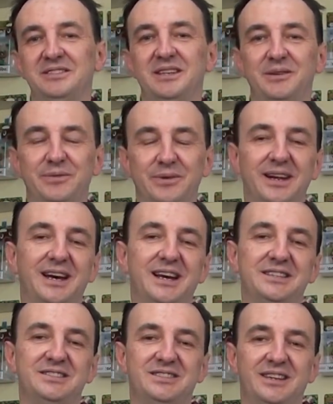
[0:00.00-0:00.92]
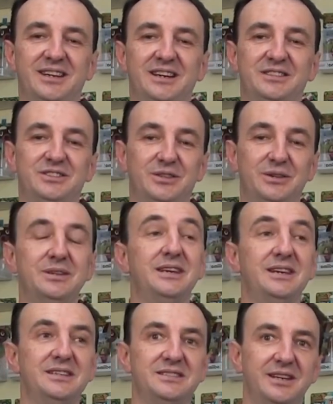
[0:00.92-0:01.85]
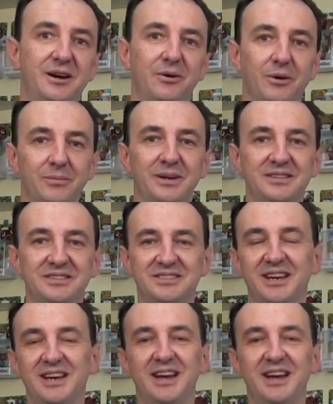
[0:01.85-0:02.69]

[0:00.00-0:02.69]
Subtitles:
here for the last 2 years now almost,